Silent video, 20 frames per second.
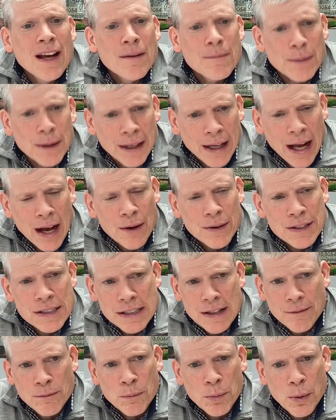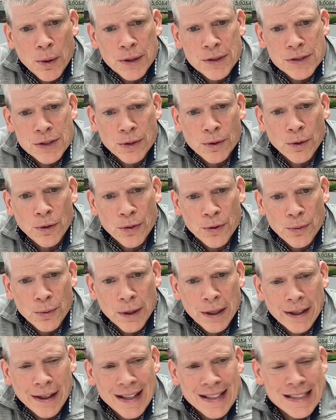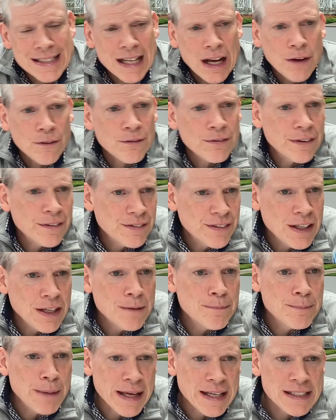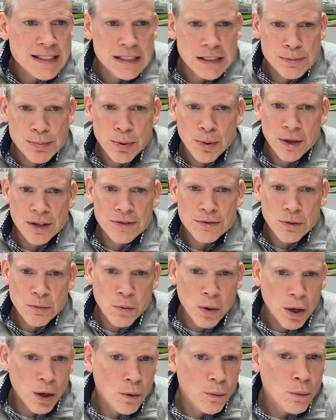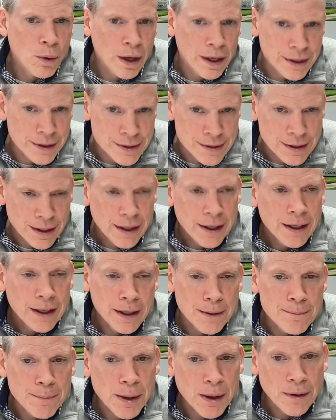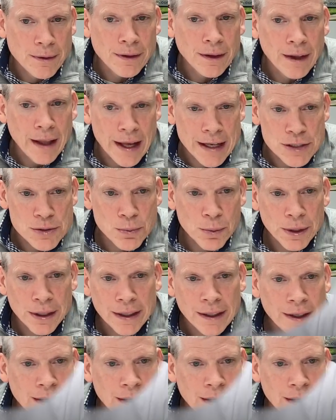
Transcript: but now it's 7.03, and that's down 15 basis points from where it was compared to last week. The